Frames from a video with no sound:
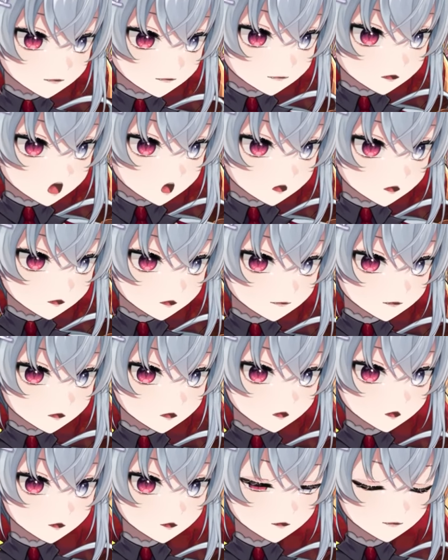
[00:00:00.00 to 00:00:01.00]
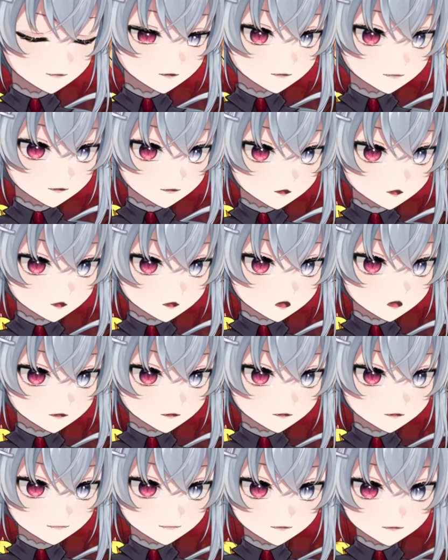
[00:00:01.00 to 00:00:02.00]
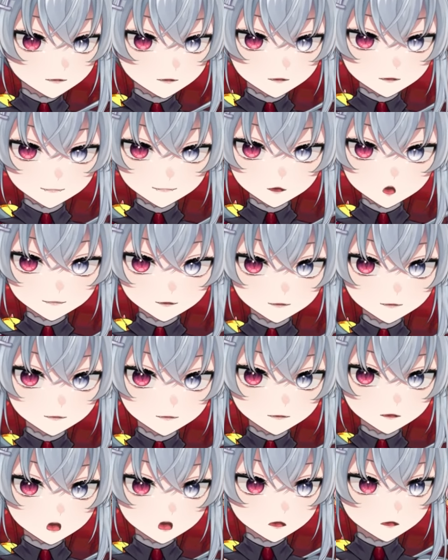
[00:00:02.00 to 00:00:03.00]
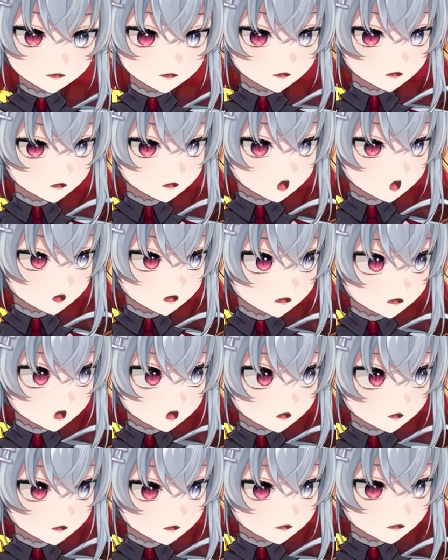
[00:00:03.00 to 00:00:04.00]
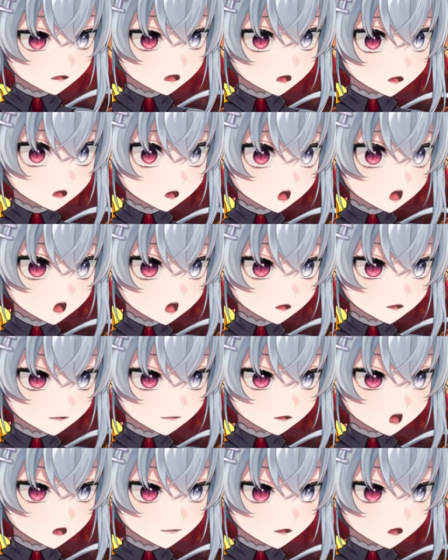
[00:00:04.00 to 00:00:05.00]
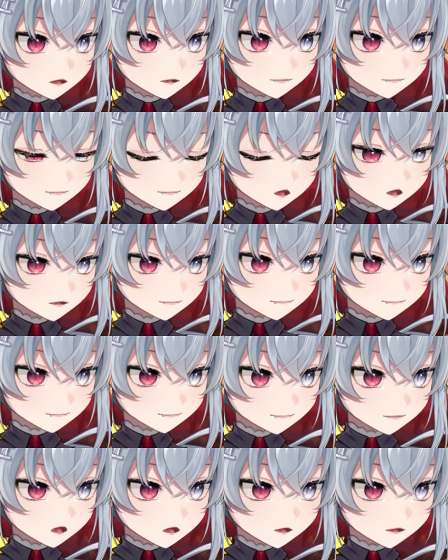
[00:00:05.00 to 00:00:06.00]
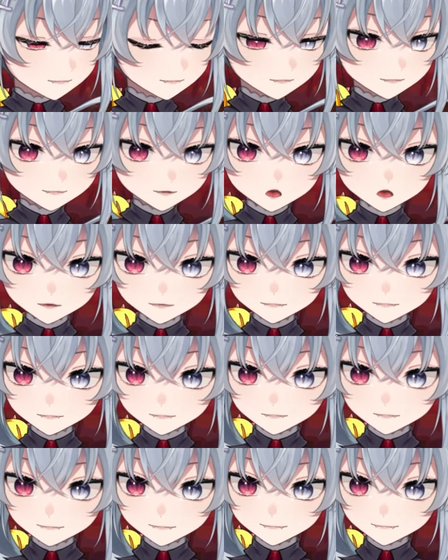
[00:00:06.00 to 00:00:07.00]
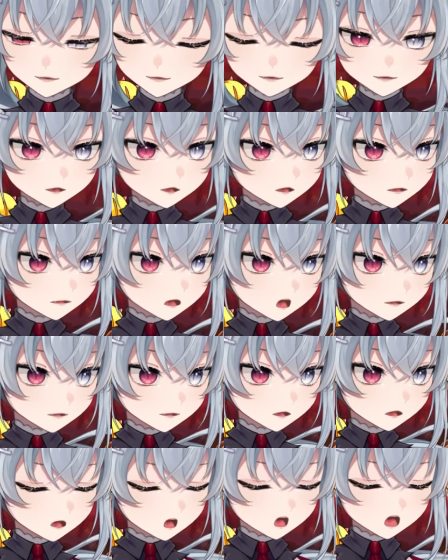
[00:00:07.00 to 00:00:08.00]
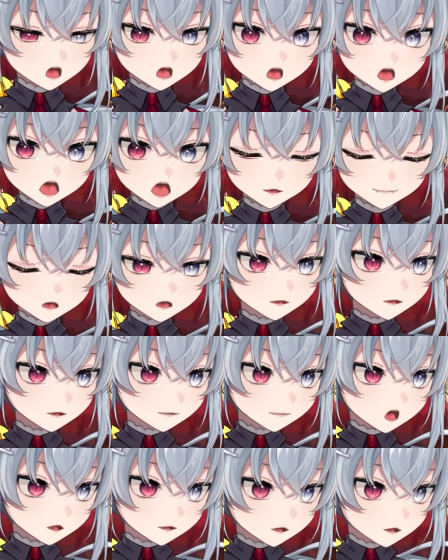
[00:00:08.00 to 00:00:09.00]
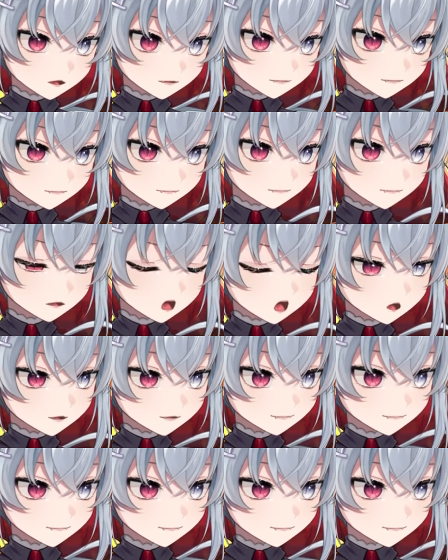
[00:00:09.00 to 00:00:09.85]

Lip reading: right? It's very easy for them to get knocked over. So if I've ever gone on a train with a kid, I have a lot of, like, relatives and things or friends' kids, whatever. I'm always grabbing them, right?